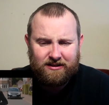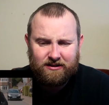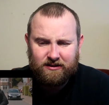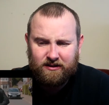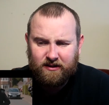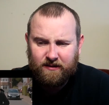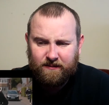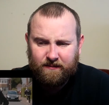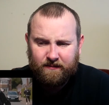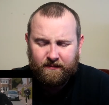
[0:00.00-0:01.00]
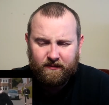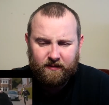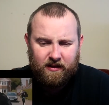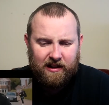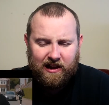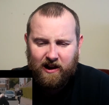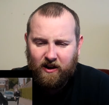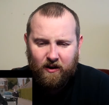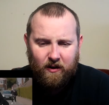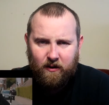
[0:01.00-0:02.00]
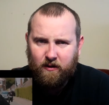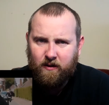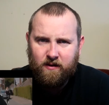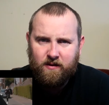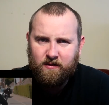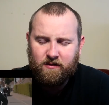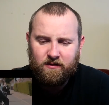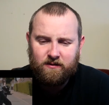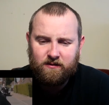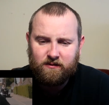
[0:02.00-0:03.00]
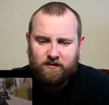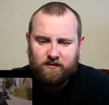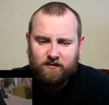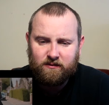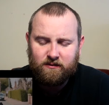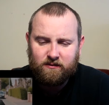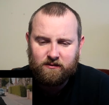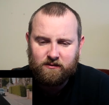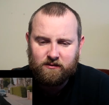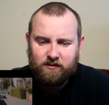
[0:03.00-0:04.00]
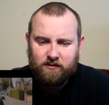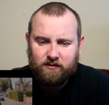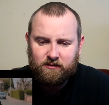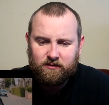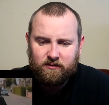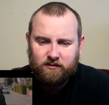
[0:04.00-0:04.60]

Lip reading: (silence)